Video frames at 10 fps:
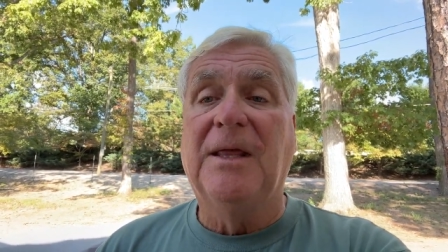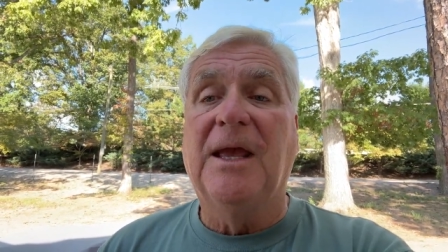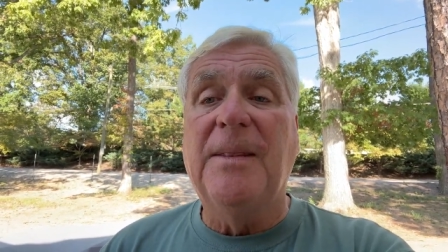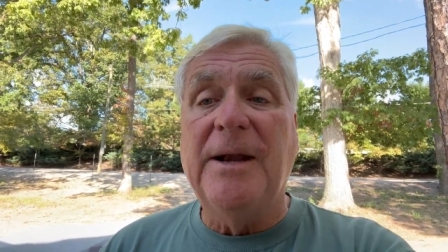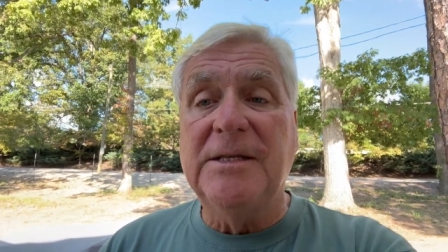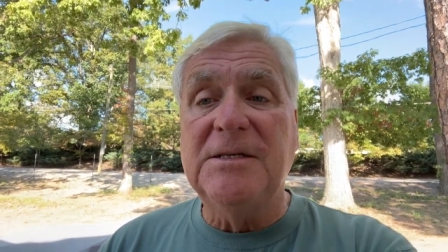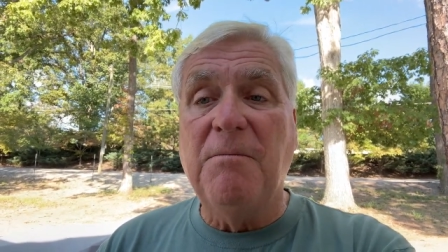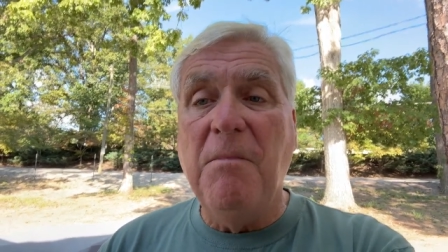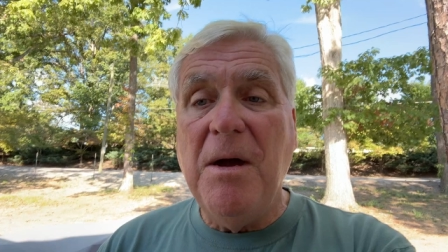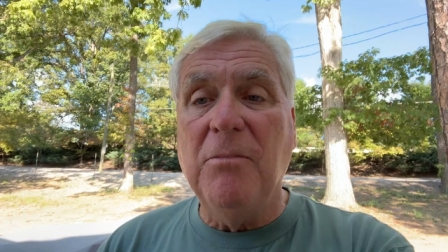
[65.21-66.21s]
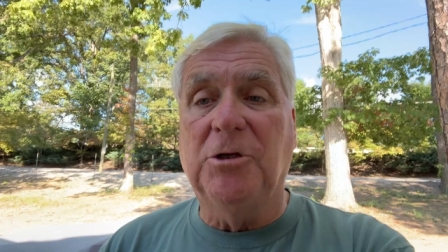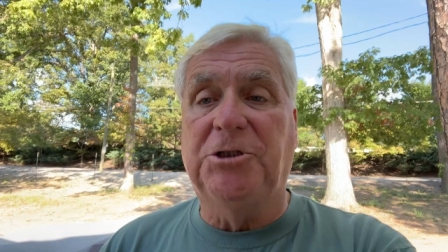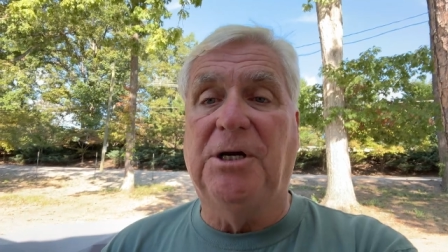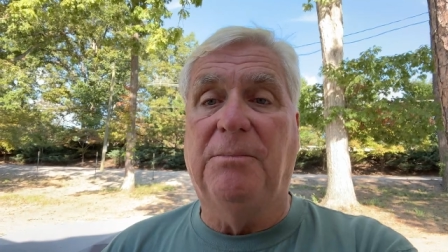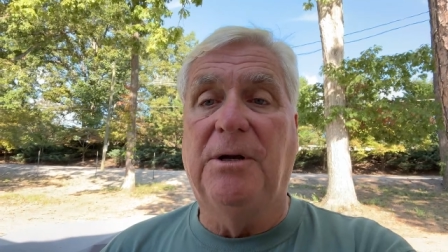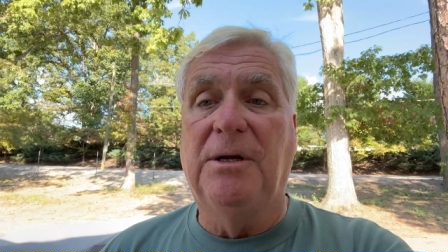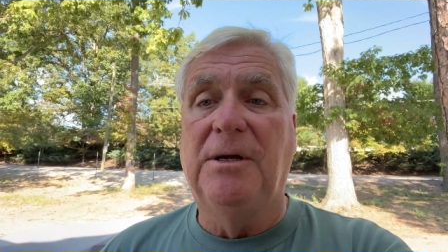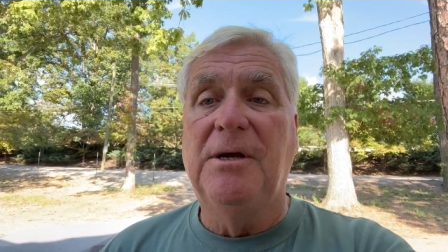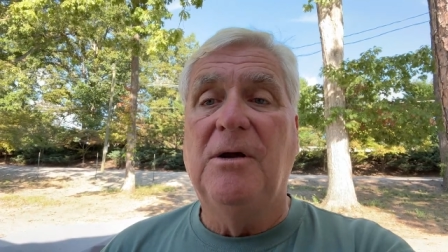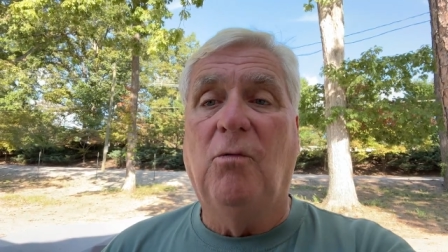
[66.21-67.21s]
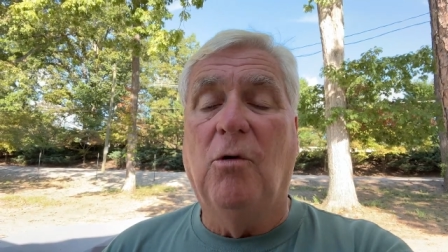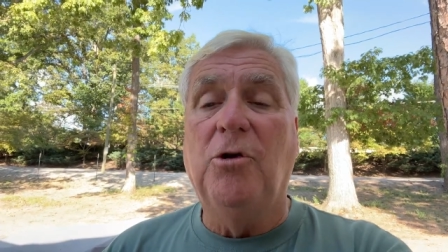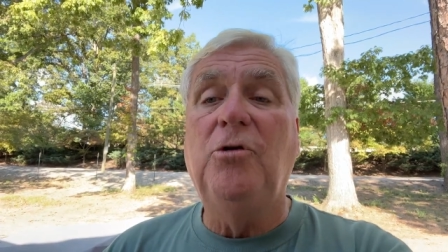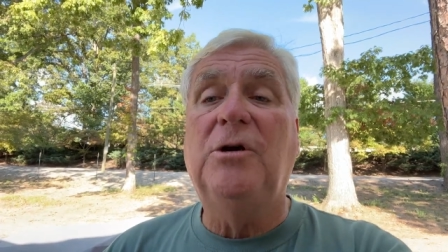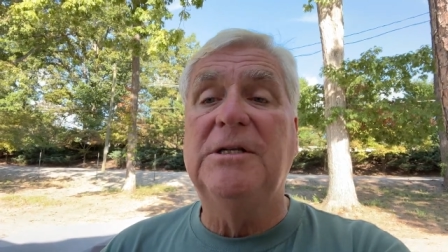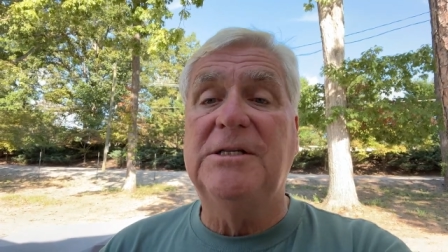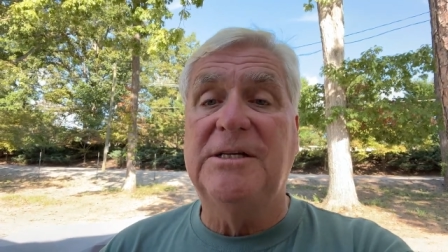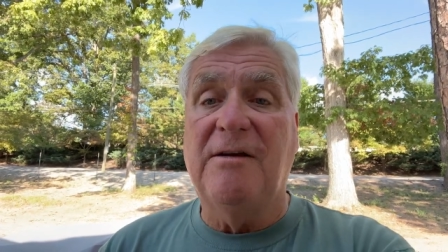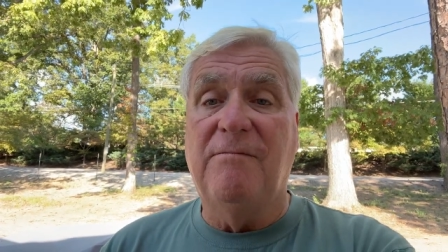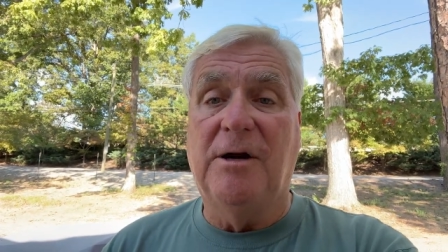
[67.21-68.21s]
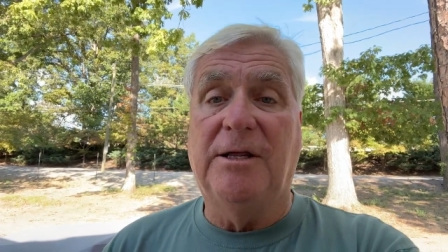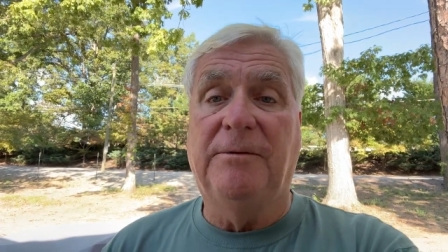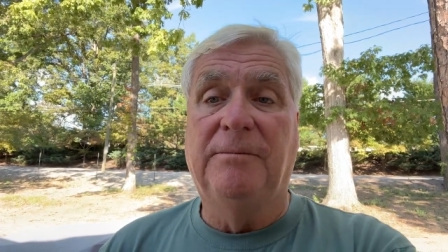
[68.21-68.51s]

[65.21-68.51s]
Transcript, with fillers: And then it's a membership where you can save money.